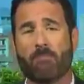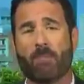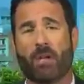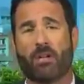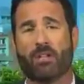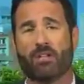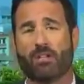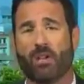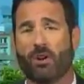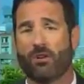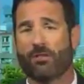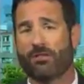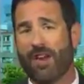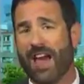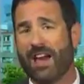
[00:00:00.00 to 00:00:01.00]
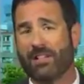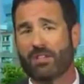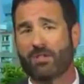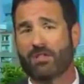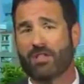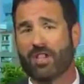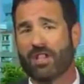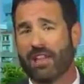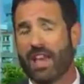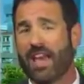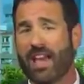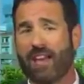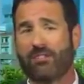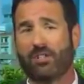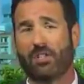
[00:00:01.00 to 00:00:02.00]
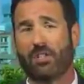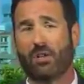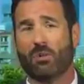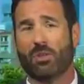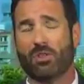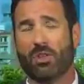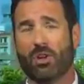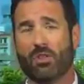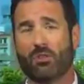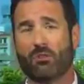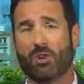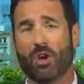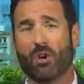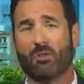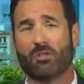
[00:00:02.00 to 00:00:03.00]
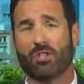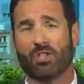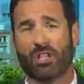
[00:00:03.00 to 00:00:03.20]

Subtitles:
because there are factors that they have to deal with on the road,